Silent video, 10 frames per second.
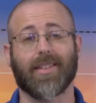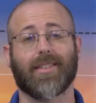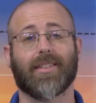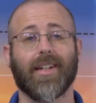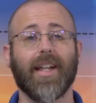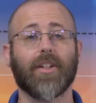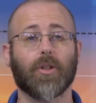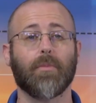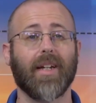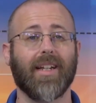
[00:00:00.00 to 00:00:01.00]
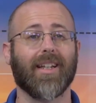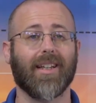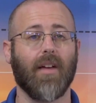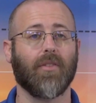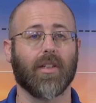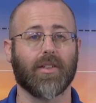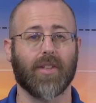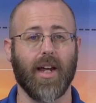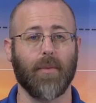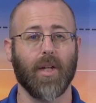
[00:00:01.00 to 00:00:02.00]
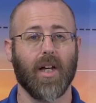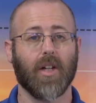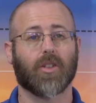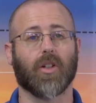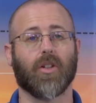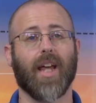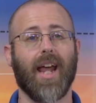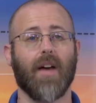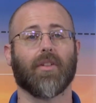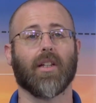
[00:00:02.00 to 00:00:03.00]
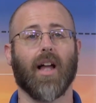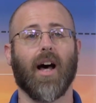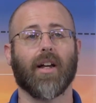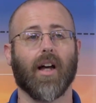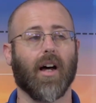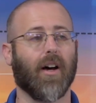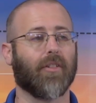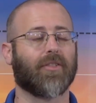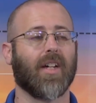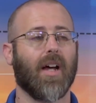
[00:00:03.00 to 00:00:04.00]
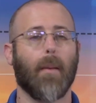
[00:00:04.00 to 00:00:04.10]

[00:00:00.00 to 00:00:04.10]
This is an intermediate level exam. So they have a lot of